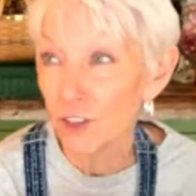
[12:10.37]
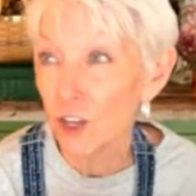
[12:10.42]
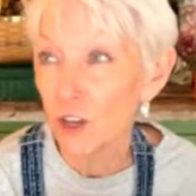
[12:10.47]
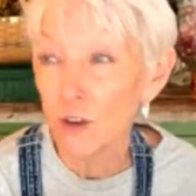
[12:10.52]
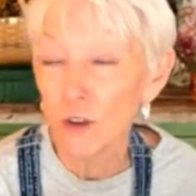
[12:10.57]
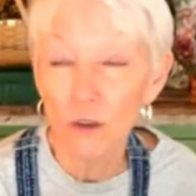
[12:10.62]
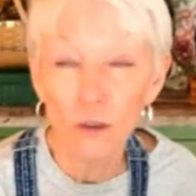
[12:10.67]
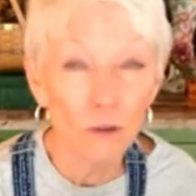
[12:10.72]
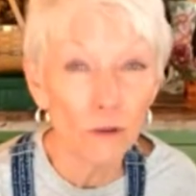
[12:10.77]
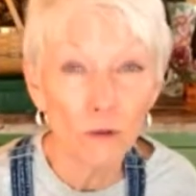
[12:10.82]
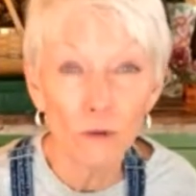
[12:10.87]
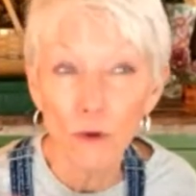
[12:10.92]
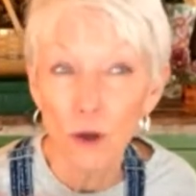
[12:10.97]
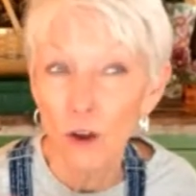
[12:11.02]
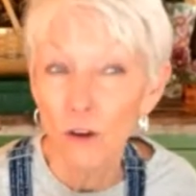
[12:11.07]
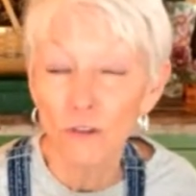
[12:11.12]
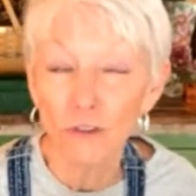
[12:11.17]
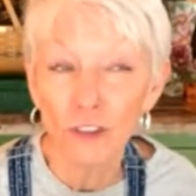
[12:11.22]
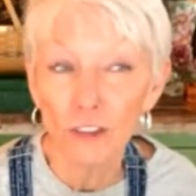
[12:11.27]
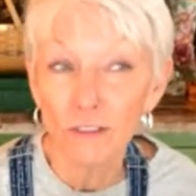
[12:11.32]
you
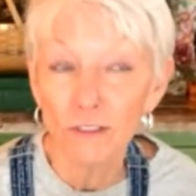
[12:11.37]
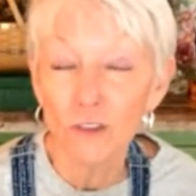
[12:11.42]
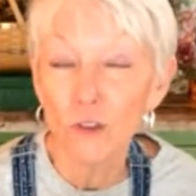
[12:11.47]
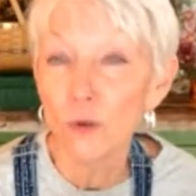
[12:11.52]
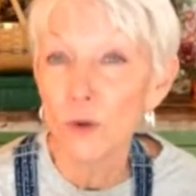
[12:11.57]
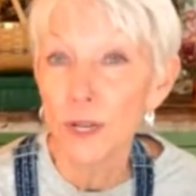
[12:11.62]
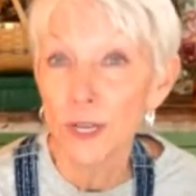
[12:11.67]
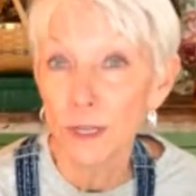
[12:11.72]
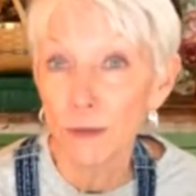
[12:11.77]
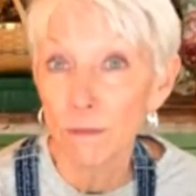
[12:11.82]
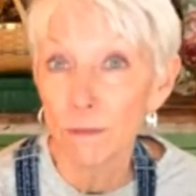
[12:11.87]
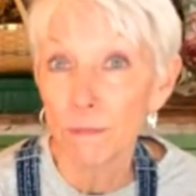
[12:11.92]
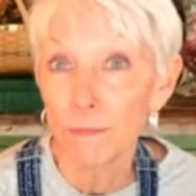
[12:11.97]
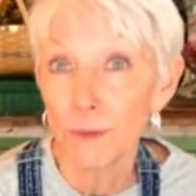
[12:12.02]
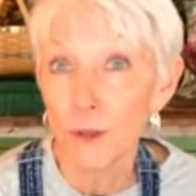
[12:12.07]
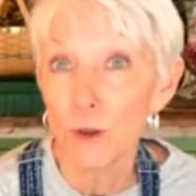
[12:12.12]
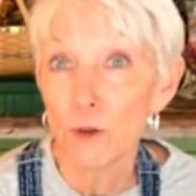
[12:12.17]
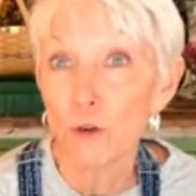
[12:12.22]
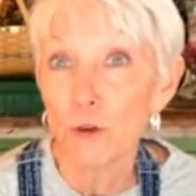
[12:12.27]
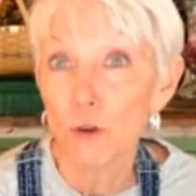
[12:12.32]
are just doing a
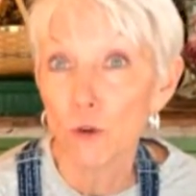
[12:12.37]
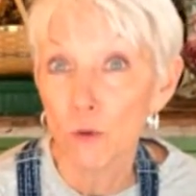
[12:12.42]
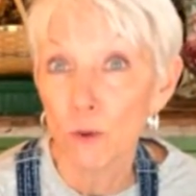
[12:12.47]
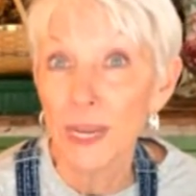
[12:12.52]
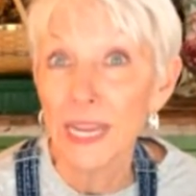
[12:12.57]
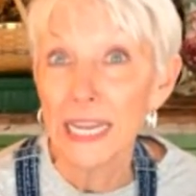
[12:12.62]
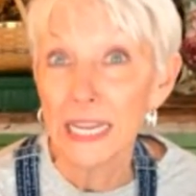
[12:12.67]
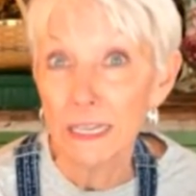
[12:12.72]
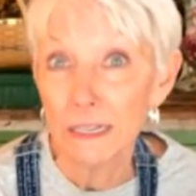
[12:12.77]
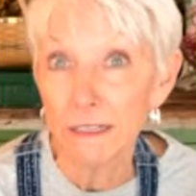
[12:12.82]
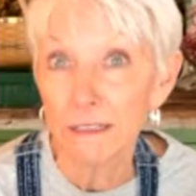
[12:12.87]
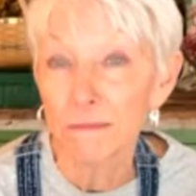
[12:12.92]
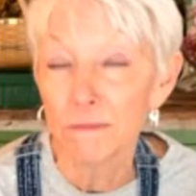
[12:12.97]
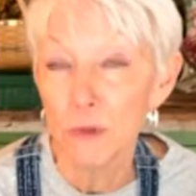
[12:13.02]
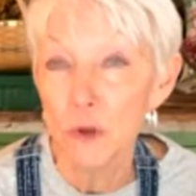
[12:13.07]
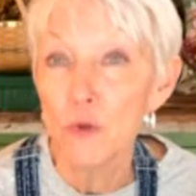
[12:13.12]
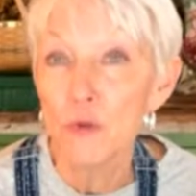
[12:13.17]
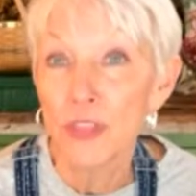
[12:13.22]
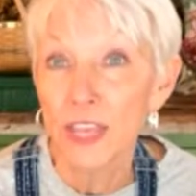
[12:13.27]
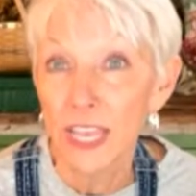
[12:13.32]
pure green
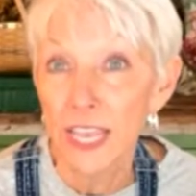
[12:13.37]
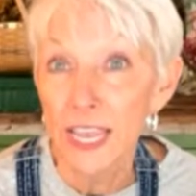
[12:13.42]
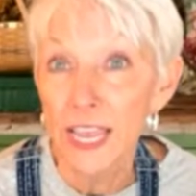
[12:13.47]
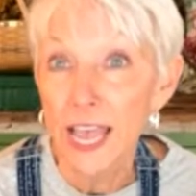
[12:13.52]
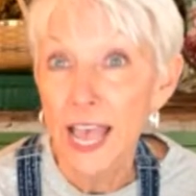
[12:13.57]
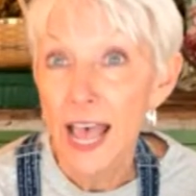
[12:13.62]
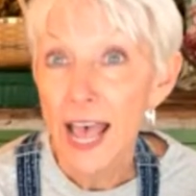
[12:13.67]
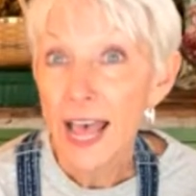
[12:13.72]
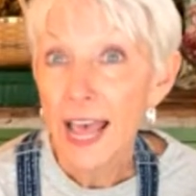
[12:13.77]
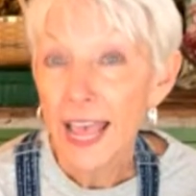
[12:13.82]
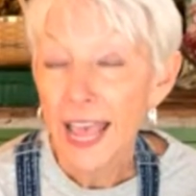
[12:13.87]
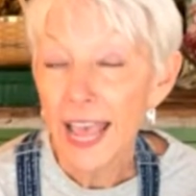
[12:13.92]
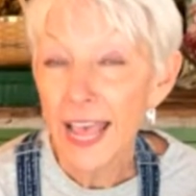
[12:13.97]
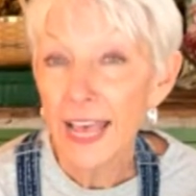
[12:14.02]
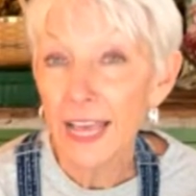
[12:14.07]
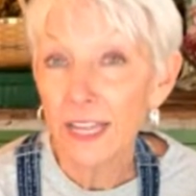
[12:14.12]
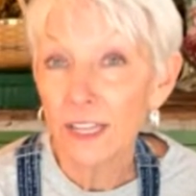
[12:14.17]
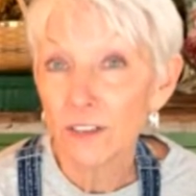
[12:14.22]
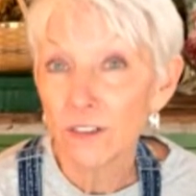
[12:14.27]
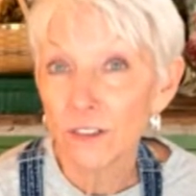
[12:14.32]
smoothie
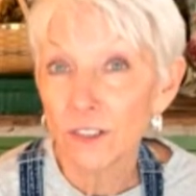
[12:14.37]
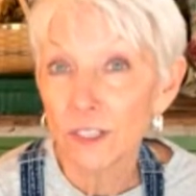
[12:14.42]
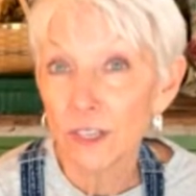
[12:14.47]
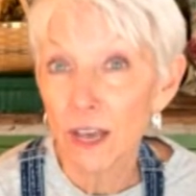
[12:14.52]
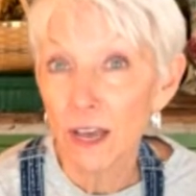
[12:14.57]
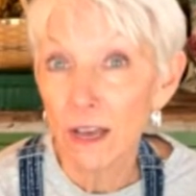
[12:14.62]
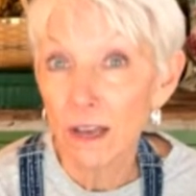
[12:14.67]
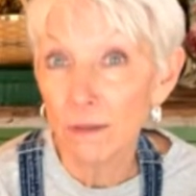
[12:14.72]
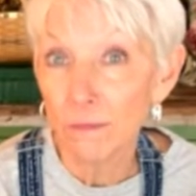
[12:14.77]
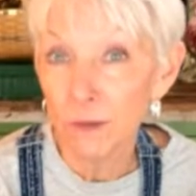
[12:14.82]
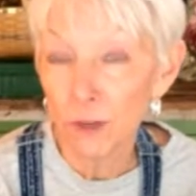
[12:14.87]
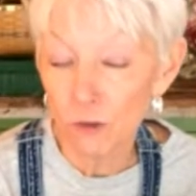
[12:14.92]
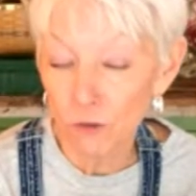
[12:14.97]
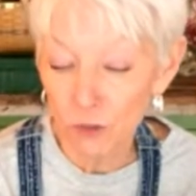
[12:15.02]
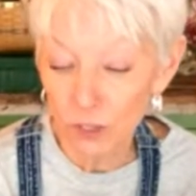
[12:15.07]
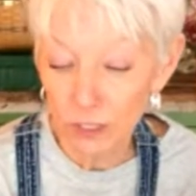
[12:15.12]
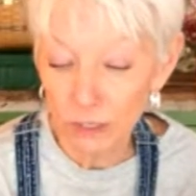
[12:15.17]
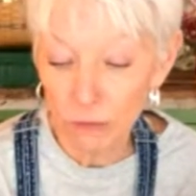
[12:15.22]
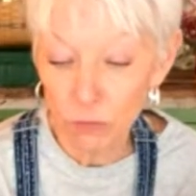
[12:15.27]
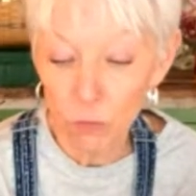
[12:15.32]
and you
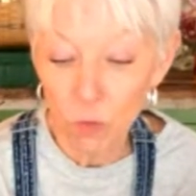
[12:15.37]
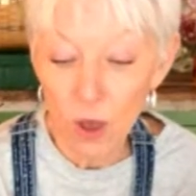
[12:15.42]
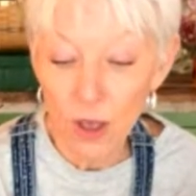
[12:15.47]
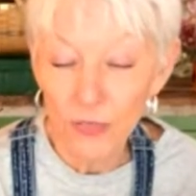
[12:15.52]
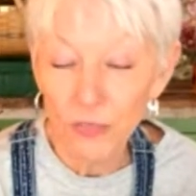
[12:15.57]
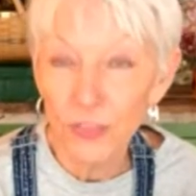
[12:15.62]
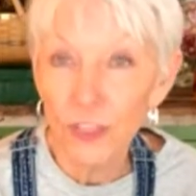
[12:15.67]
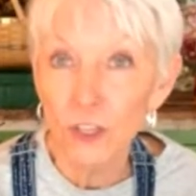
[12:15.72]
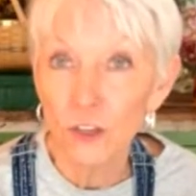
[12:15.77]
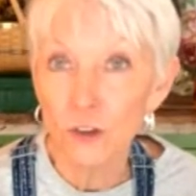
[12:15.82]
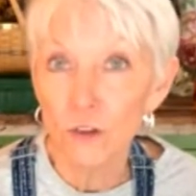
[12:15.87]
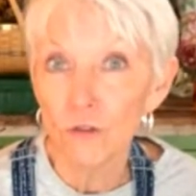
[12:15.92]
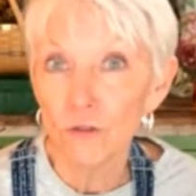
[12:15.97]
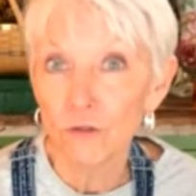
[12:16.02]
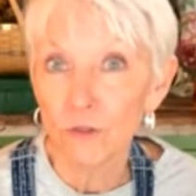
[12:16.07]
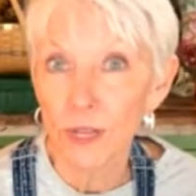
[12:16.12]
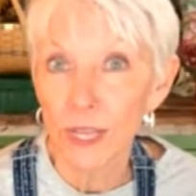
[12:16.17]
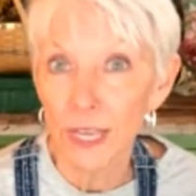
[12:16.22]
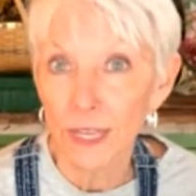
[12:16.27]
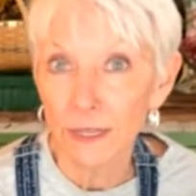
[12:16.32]
just want the
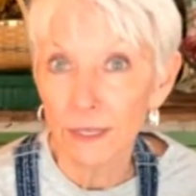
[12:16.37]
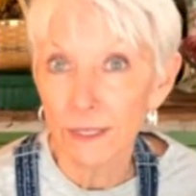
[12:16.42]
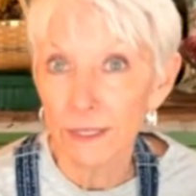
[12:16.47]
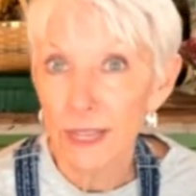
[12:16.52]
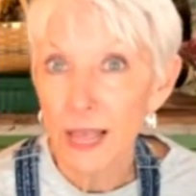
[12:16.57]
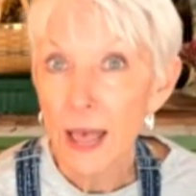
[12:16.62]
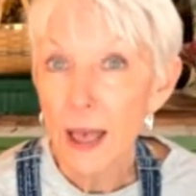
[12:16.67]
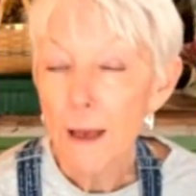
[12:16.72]
nutrients.